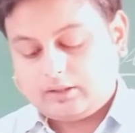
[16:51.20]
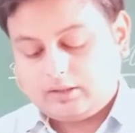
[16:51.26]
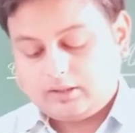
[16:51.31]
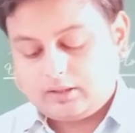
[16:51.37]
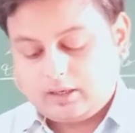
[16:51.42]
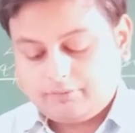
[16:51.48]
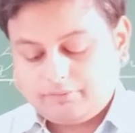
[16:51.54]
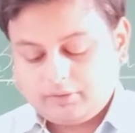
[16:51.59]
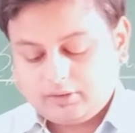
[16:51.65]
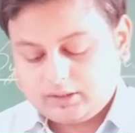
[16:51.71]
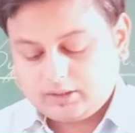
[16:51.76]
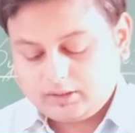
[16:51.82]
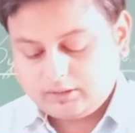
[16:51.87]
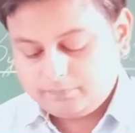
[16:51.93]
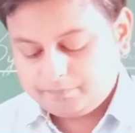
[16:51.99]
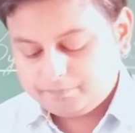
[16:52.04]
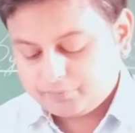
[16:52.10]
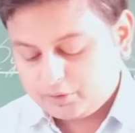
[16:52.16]
graphical
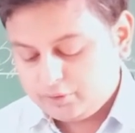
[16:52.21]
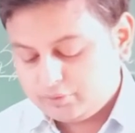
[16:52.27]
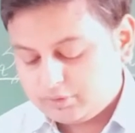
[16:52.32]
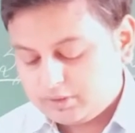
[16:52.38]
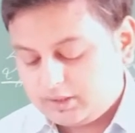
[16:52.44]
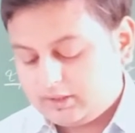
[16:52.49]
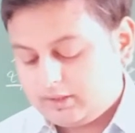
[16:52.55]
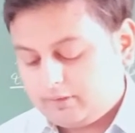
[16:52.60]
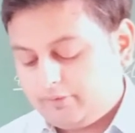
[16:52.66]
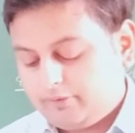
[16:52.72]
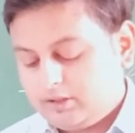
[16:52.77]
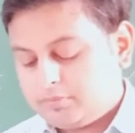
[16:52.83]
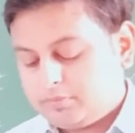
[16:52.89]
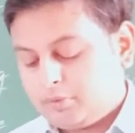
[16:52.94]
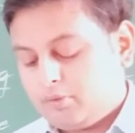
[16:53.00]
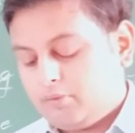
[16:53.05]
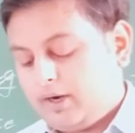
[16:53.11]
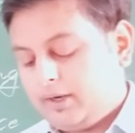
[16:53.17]
user interface
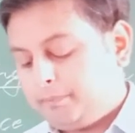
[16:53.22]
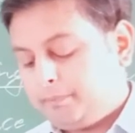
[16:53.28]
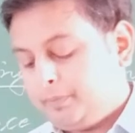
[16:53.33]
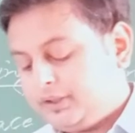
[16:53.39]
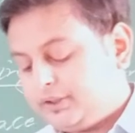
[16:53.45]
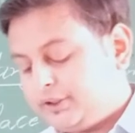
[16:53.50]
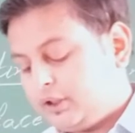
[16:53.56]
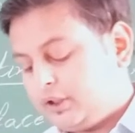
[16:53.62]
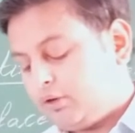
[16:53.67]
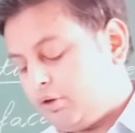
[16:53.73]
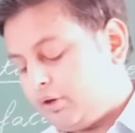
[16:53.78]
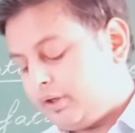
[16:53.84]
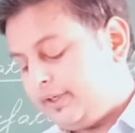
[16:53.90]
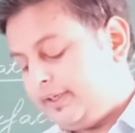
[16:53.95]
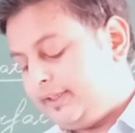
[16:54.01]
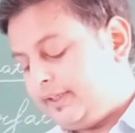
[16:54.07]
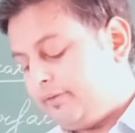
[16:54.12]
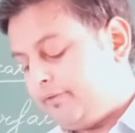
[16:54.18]
provide picture
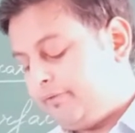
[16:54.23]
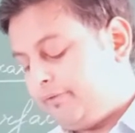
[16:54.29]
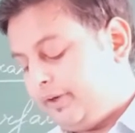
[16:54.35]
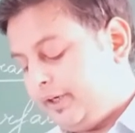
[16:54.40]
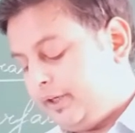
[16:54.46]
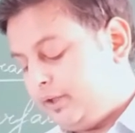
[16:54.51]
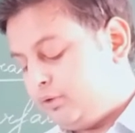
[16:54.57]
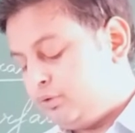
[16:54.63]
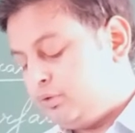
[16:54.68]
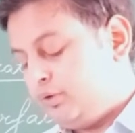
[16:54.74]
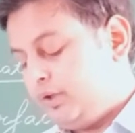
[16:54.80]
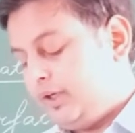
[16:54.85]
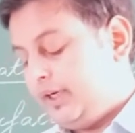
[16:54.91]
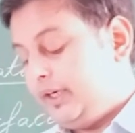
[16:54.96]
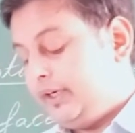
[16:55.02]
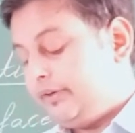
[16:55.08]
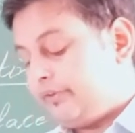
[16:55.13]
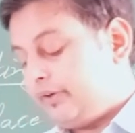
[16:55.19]
oriented way to
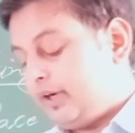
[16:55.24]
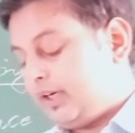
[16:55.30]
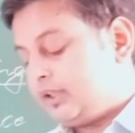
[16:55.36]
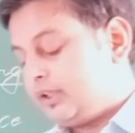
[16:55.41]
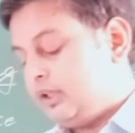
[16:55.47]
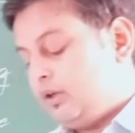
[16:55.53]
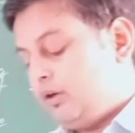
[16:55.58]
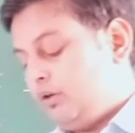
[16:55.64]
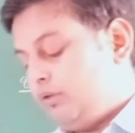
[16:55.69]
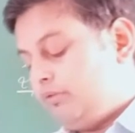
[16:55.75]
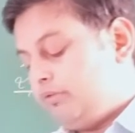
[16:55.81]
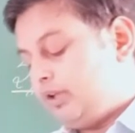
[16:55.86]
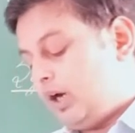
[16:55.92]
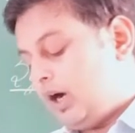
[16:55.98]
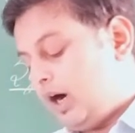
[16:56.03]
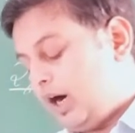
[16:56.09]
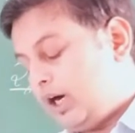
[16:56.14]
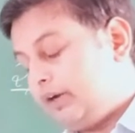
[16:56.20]
interact with
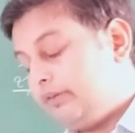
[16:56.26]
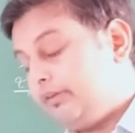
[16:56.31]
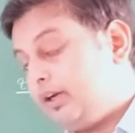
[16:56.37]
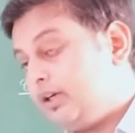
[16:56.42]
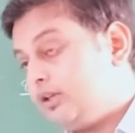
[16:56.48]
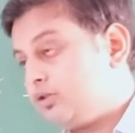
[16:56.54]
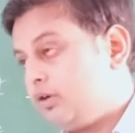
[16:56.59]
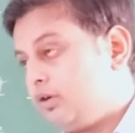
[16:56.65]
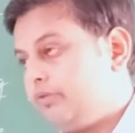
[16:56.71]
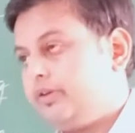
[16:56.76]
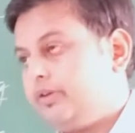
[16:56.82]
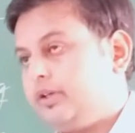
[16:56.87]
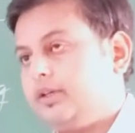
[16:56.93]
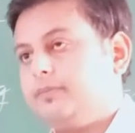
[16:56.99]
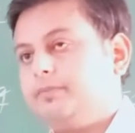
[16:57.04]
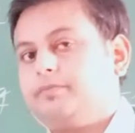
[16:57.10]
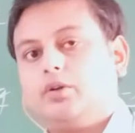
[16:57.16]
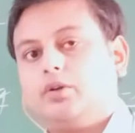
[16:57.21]
the hardware and
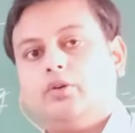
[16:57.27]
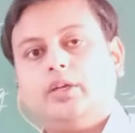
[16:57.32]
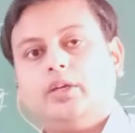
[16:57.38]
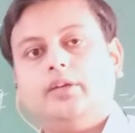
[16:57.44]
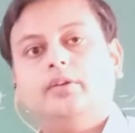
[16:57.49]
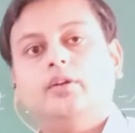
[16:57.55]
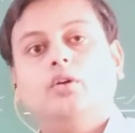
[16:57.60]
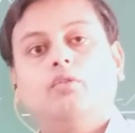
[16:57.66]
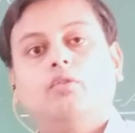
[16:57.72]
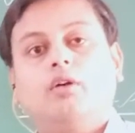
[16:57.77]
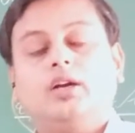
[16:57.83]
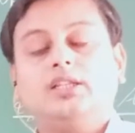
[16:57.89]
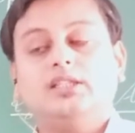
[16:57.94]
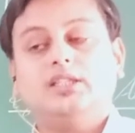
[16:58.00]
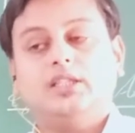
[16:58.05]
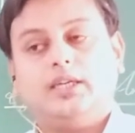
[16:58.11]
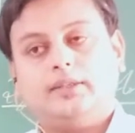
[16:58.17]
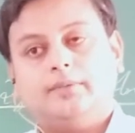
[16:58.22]
software. Okay, what
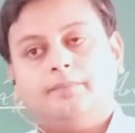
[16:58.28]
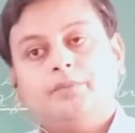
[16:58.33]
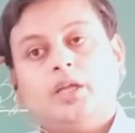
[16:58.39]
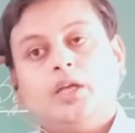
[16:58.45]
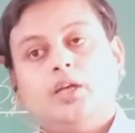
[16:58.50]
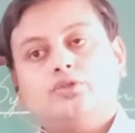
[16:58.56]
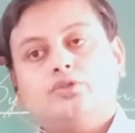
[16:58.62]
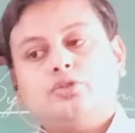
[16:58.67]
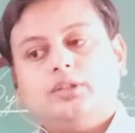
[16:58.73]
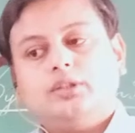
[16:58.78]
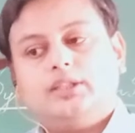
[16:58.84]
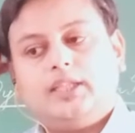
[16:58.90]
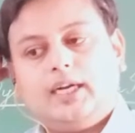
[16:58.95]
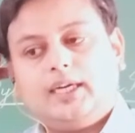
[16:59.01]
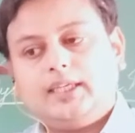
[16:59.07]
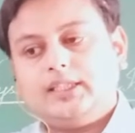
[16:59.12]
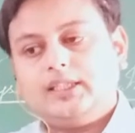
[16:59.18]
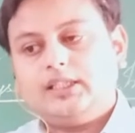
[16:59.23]
is that? So
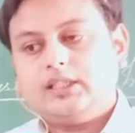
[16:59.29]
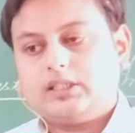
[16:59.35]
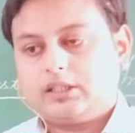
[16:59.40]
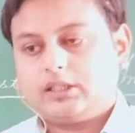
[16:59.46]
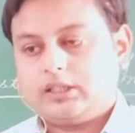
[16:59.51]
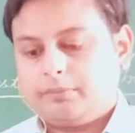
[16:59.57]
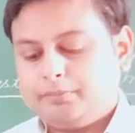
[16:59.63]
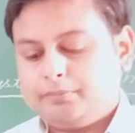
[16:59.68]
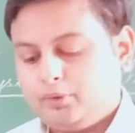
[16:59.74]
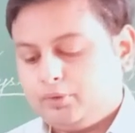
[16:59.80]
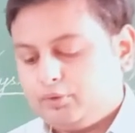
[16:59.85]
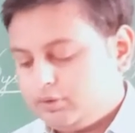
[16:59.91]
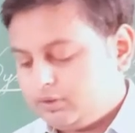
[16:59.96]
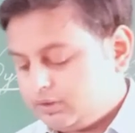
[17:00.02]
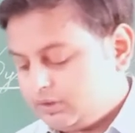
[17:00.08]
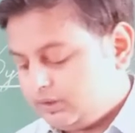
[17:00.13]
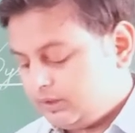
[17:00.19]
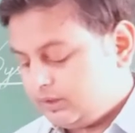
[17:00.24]
that is,
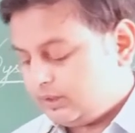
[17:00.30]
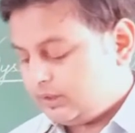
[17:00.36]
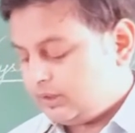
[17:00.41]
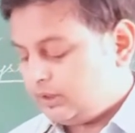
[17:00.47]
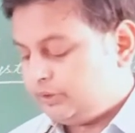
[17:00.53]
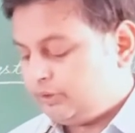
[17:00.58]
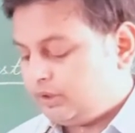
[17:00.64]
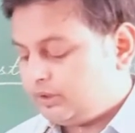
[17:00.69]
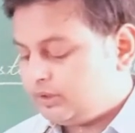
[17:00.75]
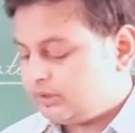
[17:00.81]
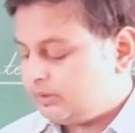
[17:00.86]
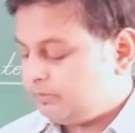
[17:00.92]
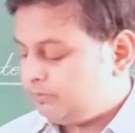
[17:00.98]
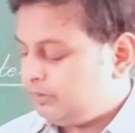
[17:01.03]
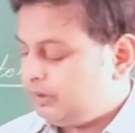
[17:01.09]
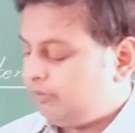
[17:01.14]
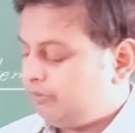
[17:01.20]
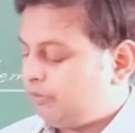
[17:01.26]
suppose you are just
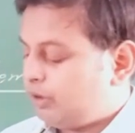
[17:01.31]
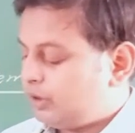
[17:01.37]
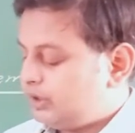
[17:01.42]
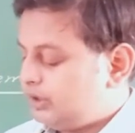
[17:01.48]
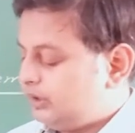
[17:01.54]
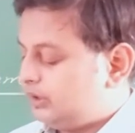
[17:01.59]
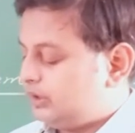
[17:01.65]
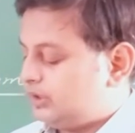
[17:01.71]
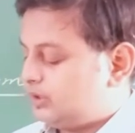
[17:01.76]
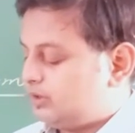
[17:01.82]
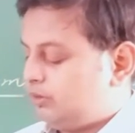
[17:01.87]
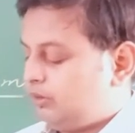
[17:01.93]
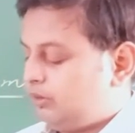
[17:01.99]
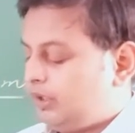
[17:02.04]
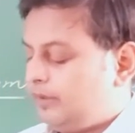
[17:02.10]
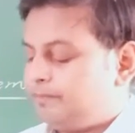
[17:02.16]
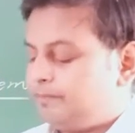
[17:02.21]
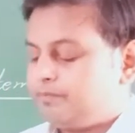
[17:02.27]
simply watching this.
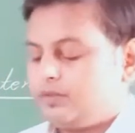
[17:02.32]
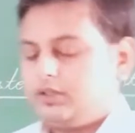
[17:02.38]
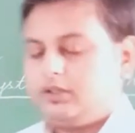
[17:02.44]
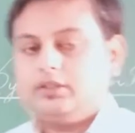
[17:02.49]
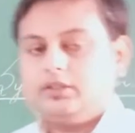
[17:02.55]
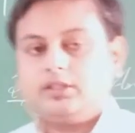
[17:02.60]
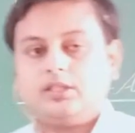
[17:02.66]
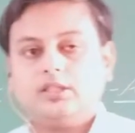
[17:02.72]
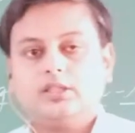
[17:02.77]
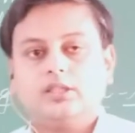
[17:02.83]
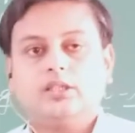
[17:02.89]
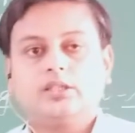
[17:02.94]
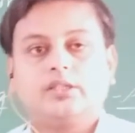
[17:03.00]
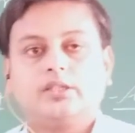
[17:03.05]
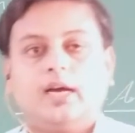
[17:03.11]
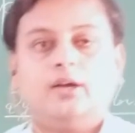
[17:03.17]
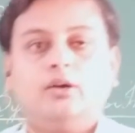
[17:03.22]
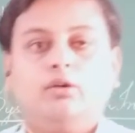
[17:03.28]
Okay, this is the
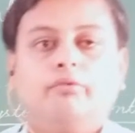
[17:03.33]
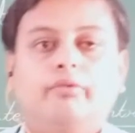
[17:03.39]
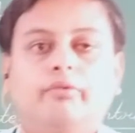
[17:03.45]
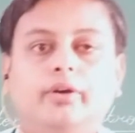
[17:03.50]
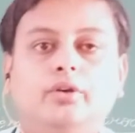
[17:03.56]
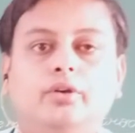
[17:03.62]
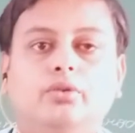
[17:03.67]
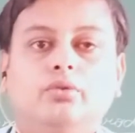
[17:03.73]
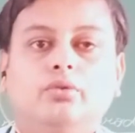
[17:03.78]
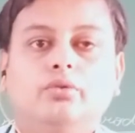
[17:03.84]
sign of window.